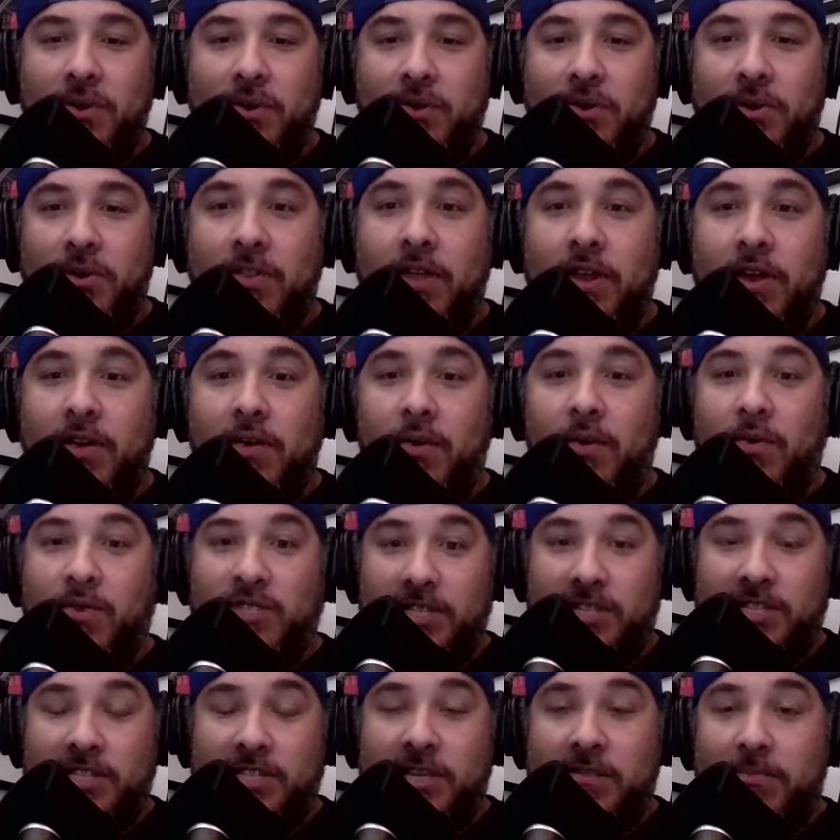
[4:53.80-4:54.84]
or or was
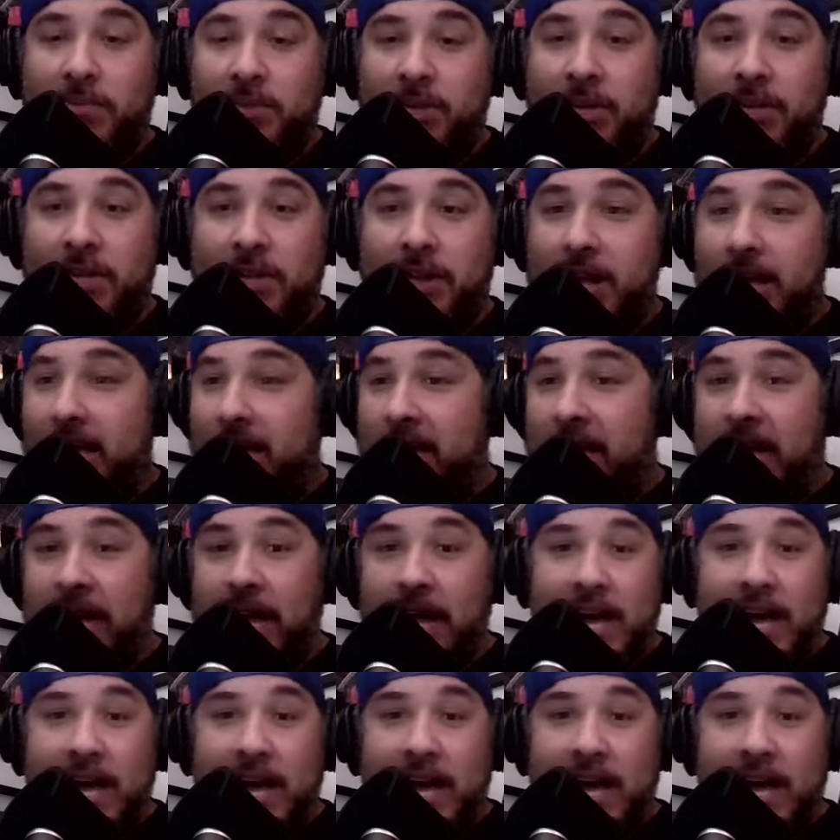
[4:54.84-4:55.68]
this completely like,